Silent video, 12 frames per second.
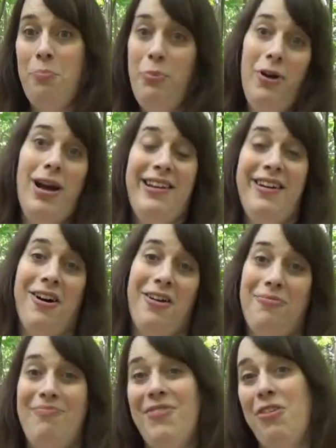but I can't,
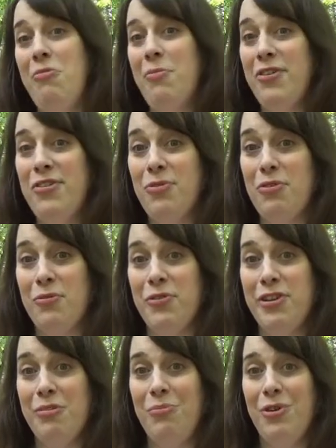not with my
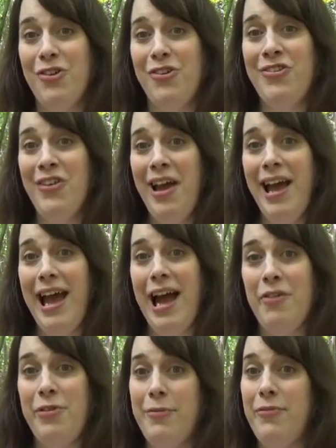subscription numbers
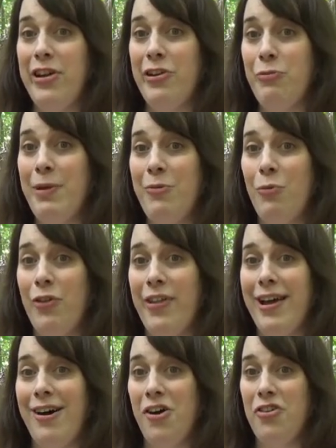and viewing figures being what
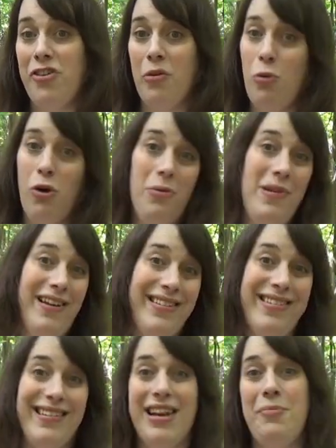they are. So
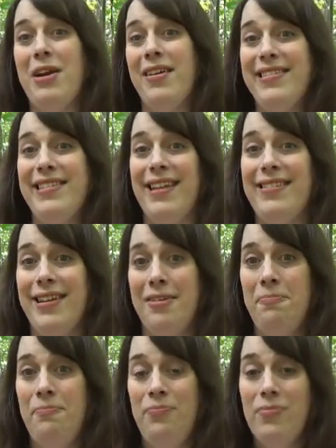watermelons is going to be our stand-in.
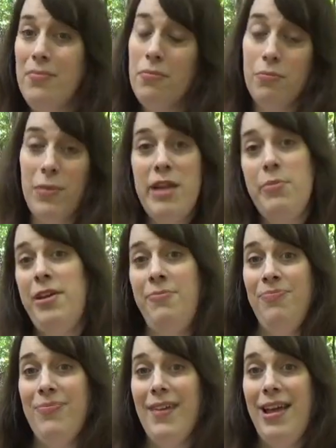Maybe
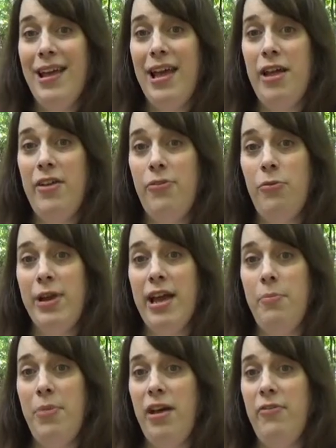if we
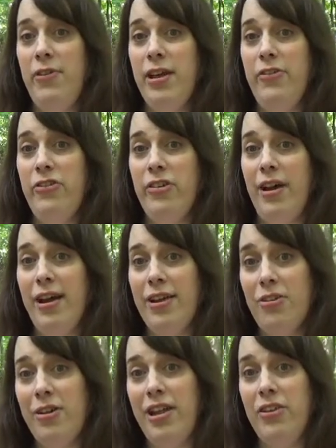get better figures I
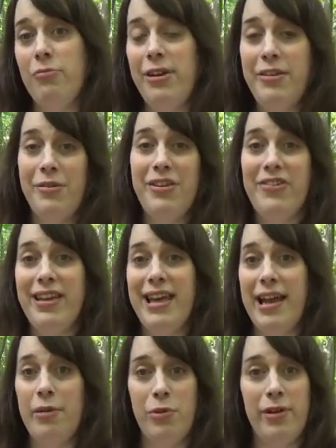can look into redoing this
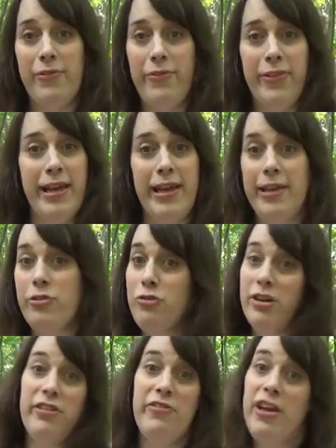again with the
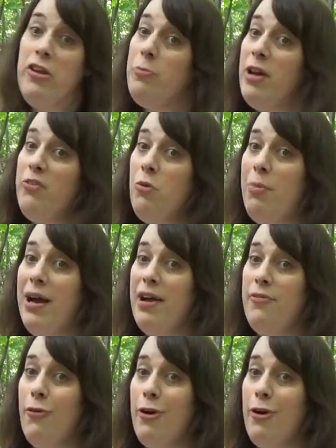Stranger Things baseball bat I've